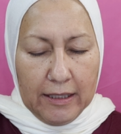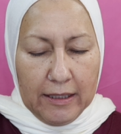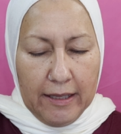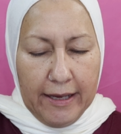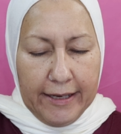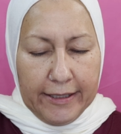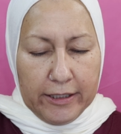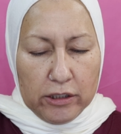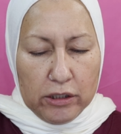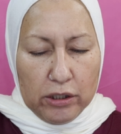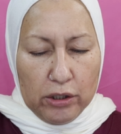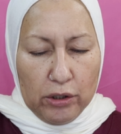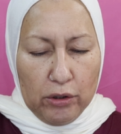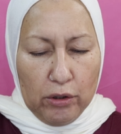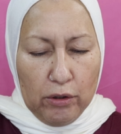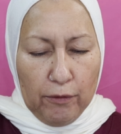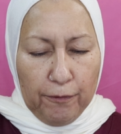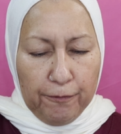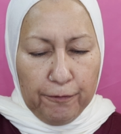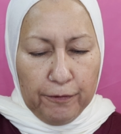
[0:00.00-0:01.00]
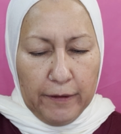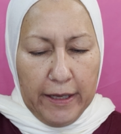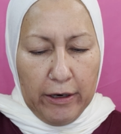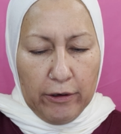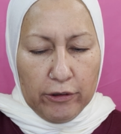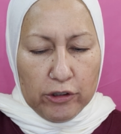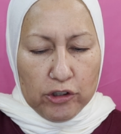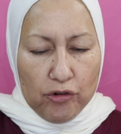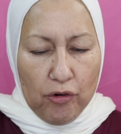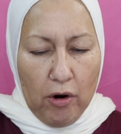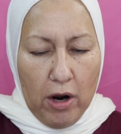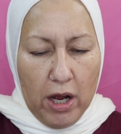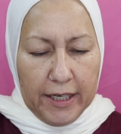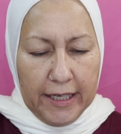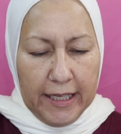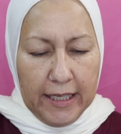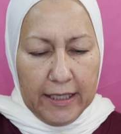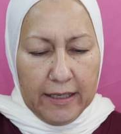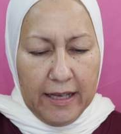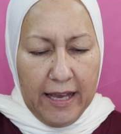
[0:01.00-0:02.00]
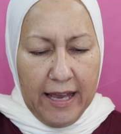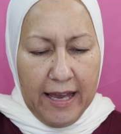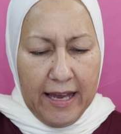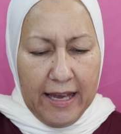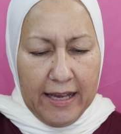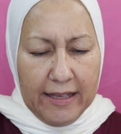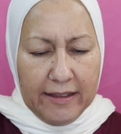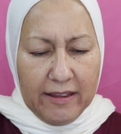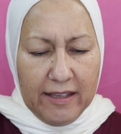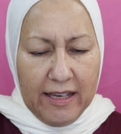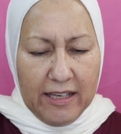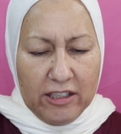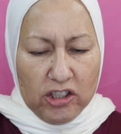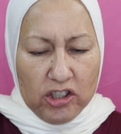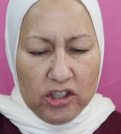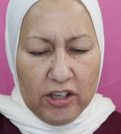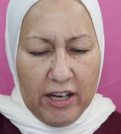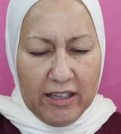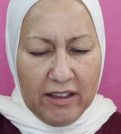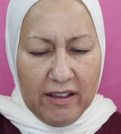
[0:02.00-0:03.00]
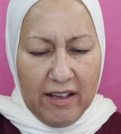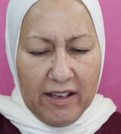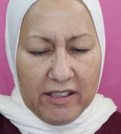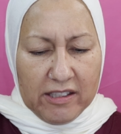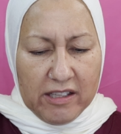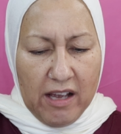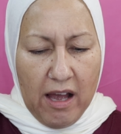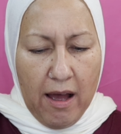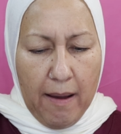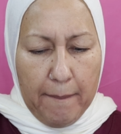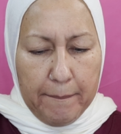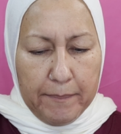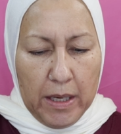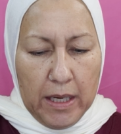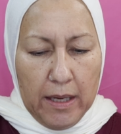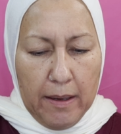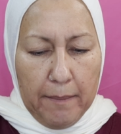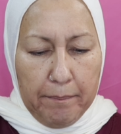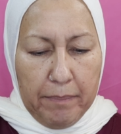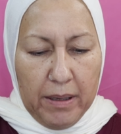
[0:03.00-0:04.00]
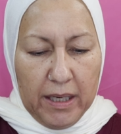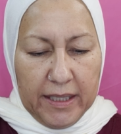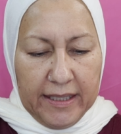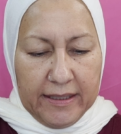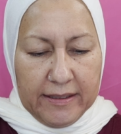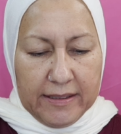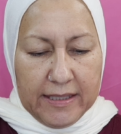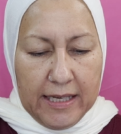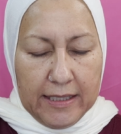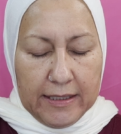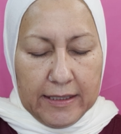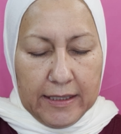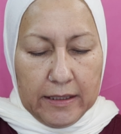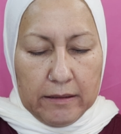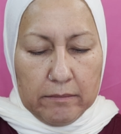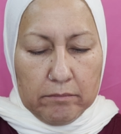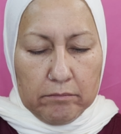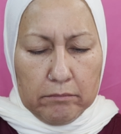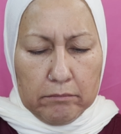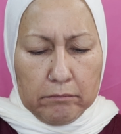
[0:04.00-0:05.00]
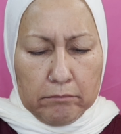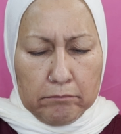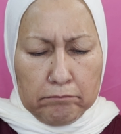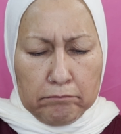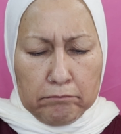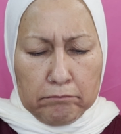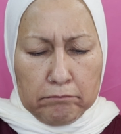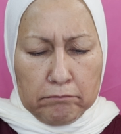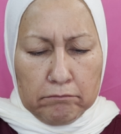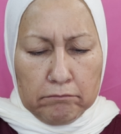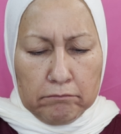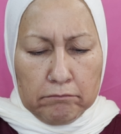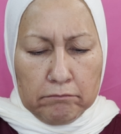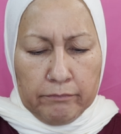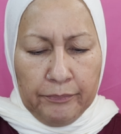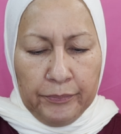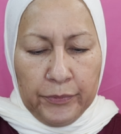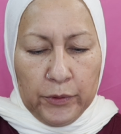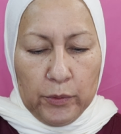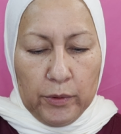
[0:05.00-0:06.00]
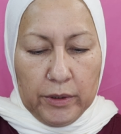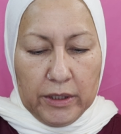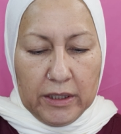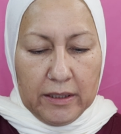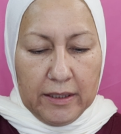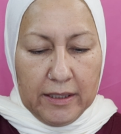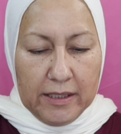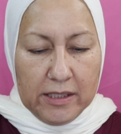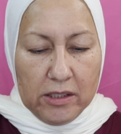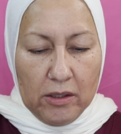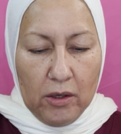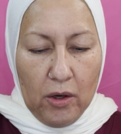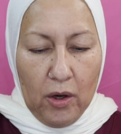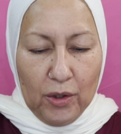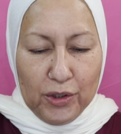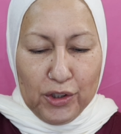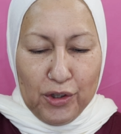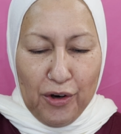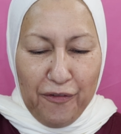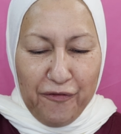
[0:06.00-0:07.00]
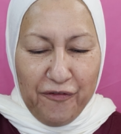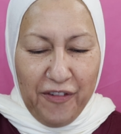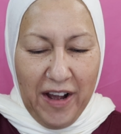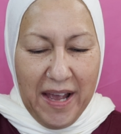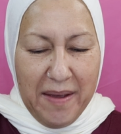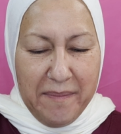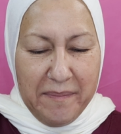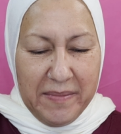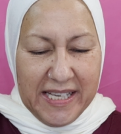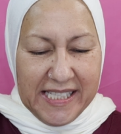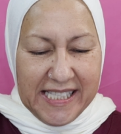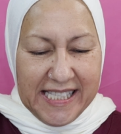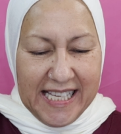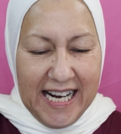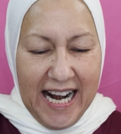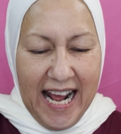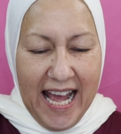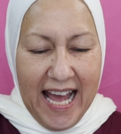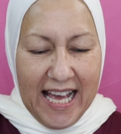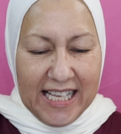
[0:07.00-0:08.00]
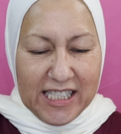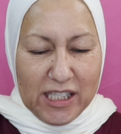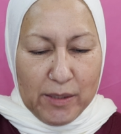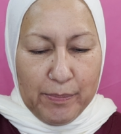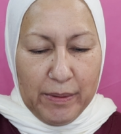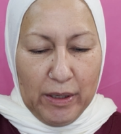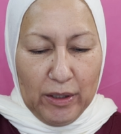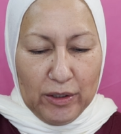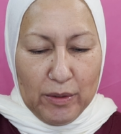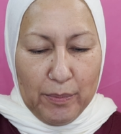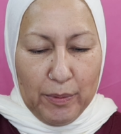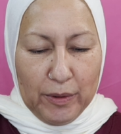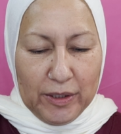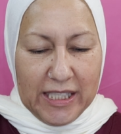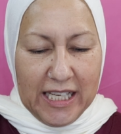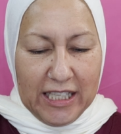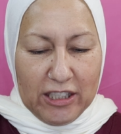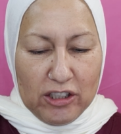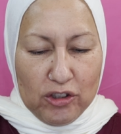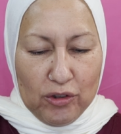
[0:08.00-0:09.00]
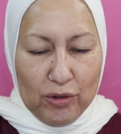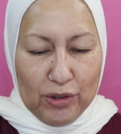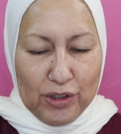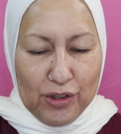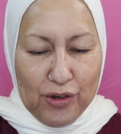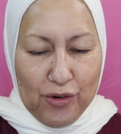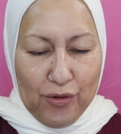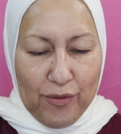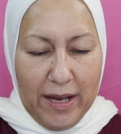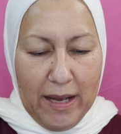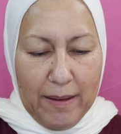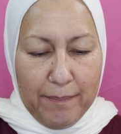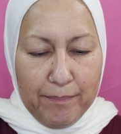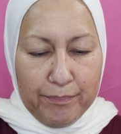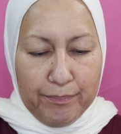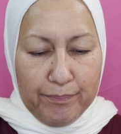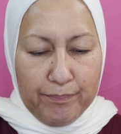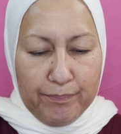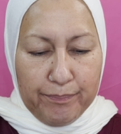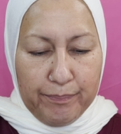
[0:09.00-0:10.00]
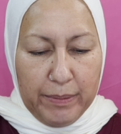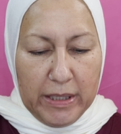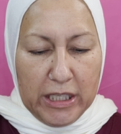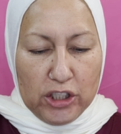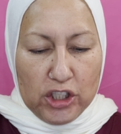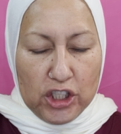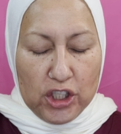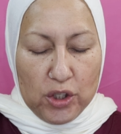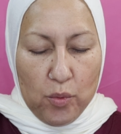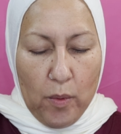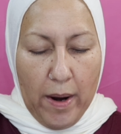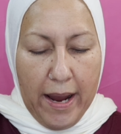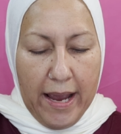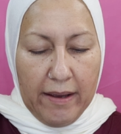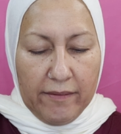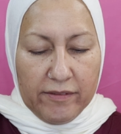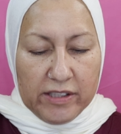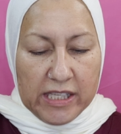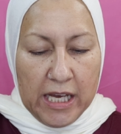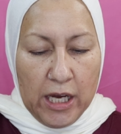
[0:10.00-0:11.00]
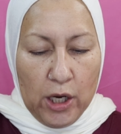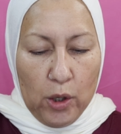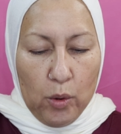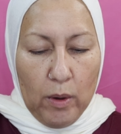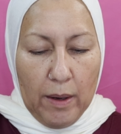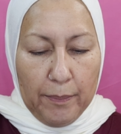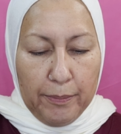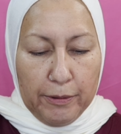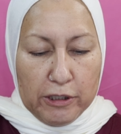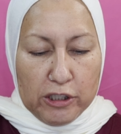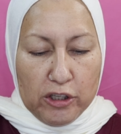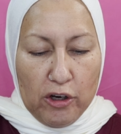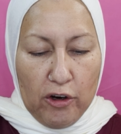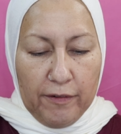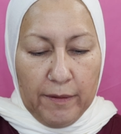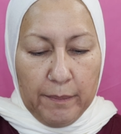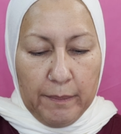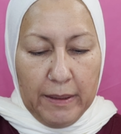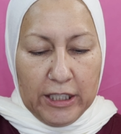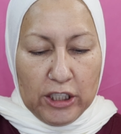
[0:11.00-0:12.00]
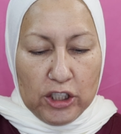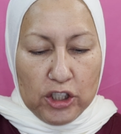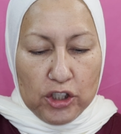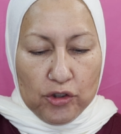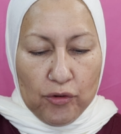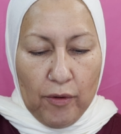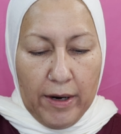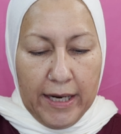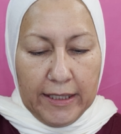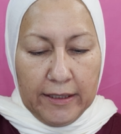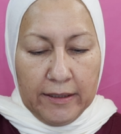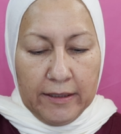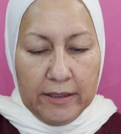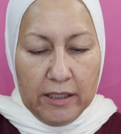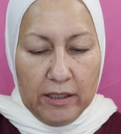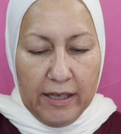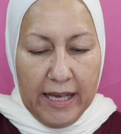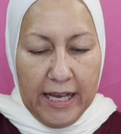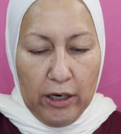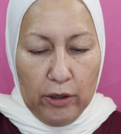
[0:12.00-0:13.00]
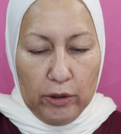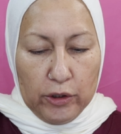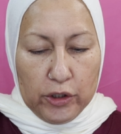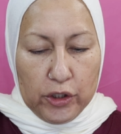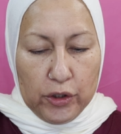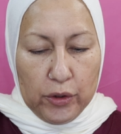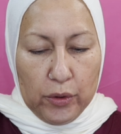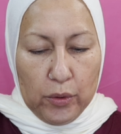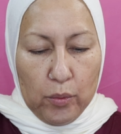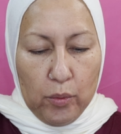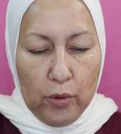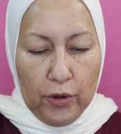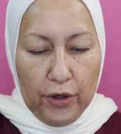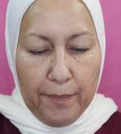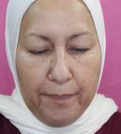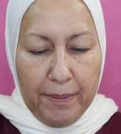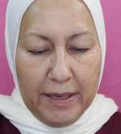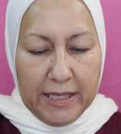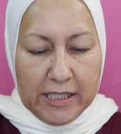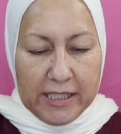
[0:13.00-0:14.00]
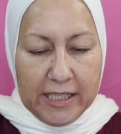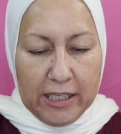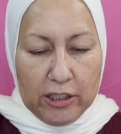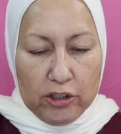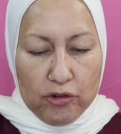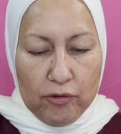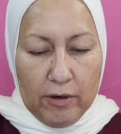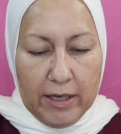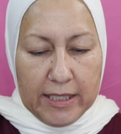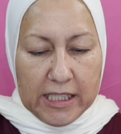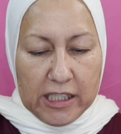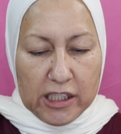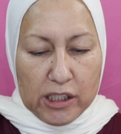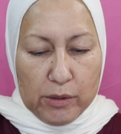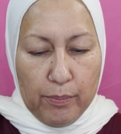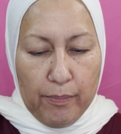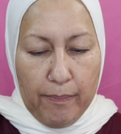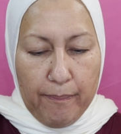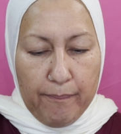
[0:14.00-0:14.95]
like to flare-tron it and then shake things up, pun intended. With this ultra-fine mist, it adds buildable texture to create beachy waves while preserving my straightened hairdo. Water-based texturizing